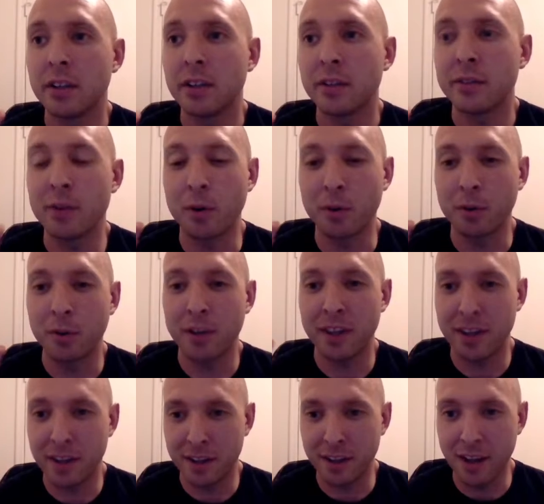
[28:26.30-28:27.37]
So
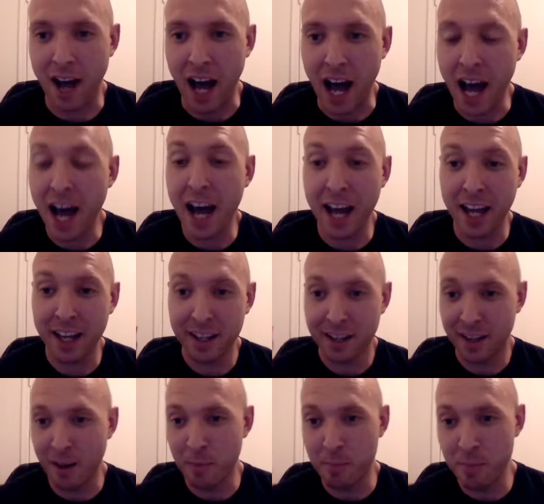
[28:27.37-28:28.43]
I
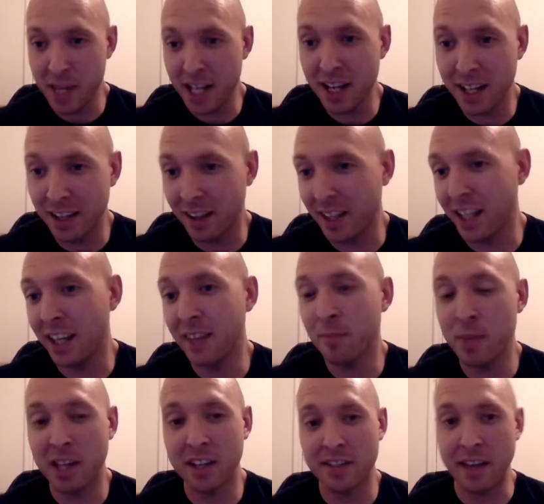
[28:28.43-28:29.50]
immediately,
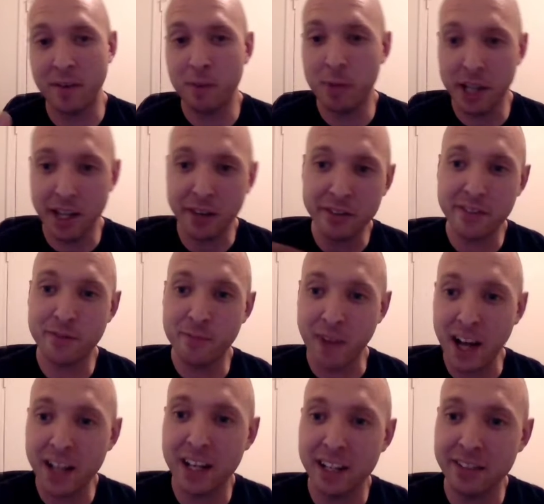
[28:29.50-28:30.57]
because everybody else is
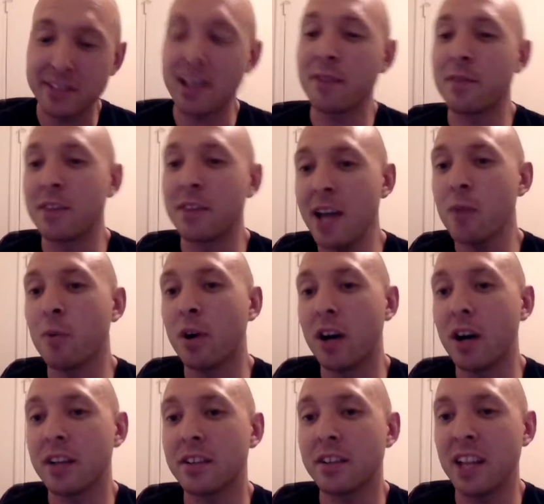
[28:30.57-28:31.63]
finding stuff that they
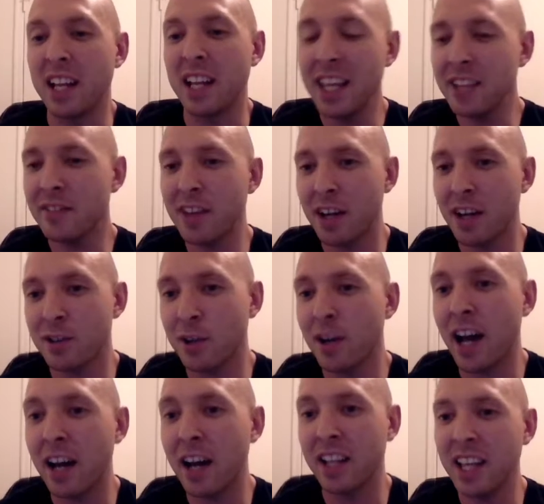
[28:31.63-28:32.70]
want and he's not sure
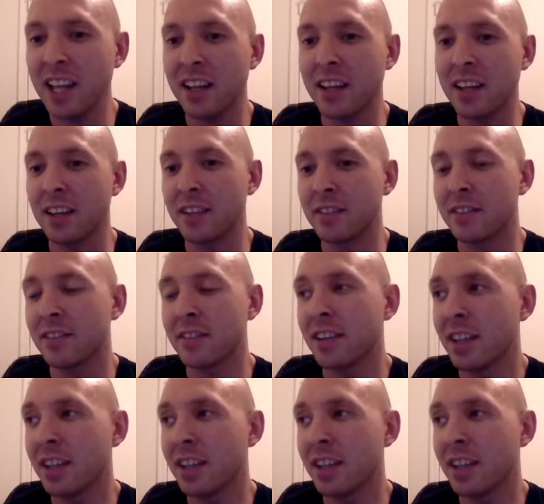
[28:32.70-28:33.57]
how to get his,